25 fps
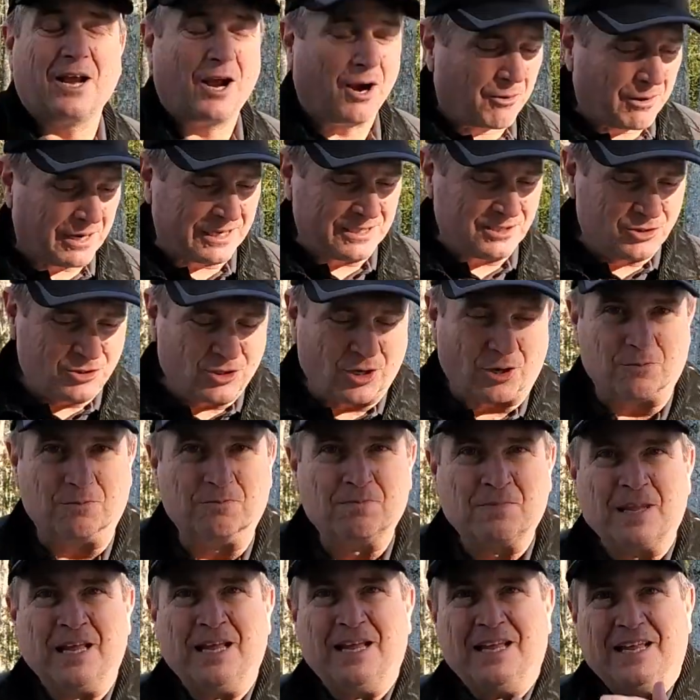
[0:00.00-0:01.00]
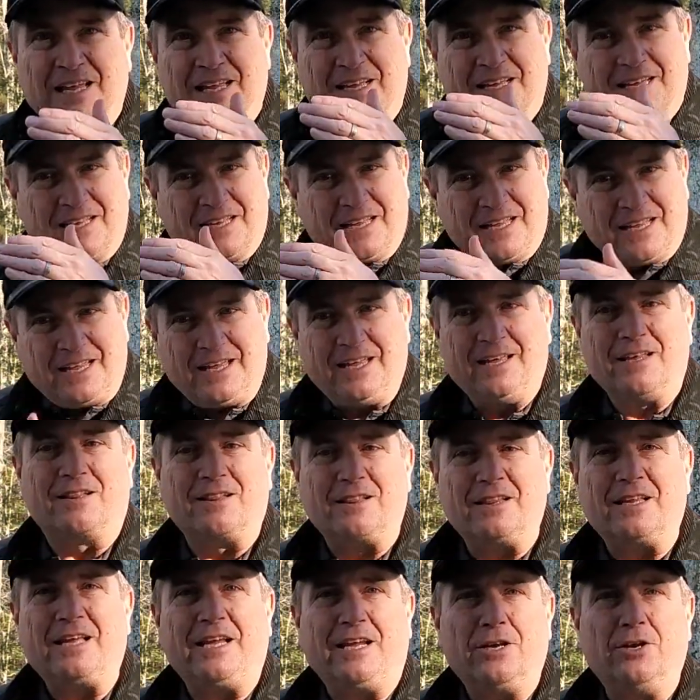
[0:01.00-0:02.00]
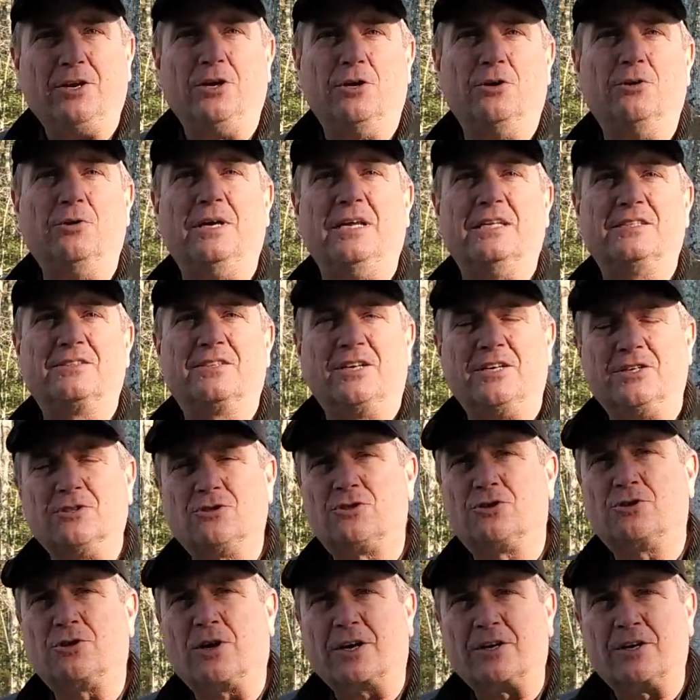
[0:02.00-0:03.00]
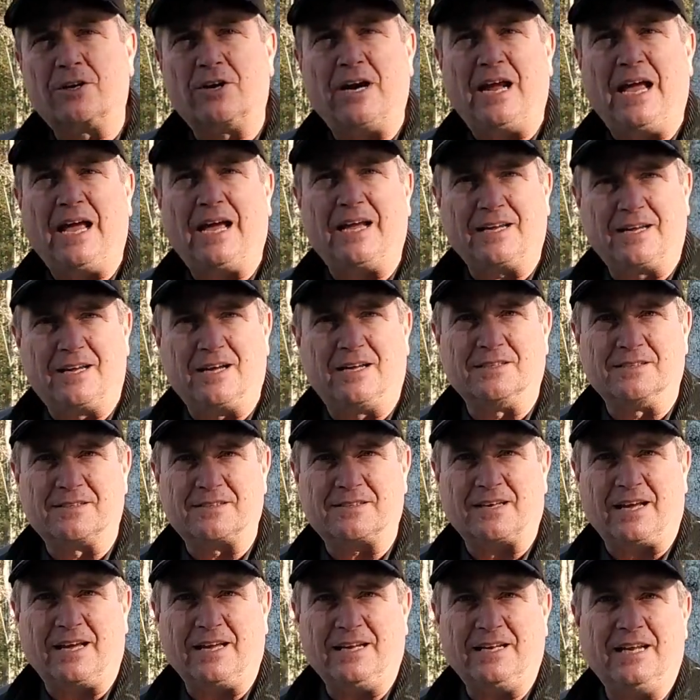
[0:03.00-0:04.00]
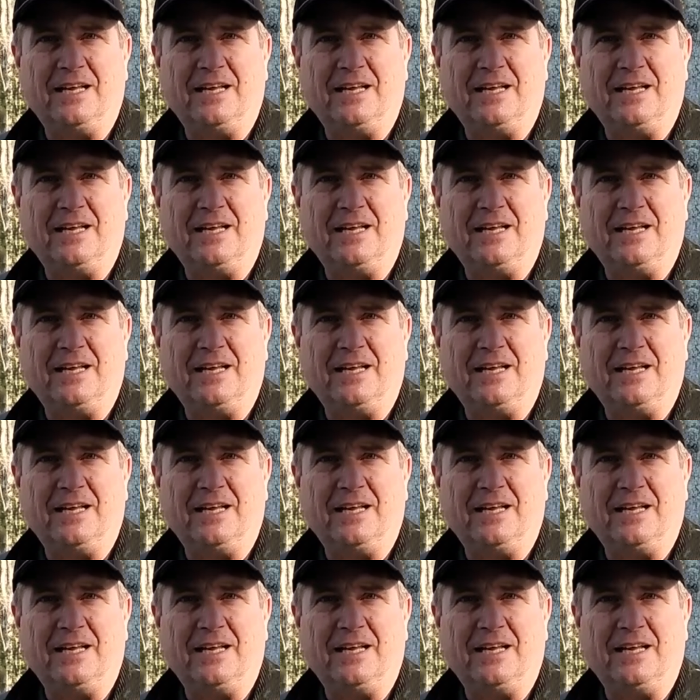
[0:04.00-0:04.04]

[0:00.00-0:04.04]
All right, so Il Ling New is an instructor at Gunsite,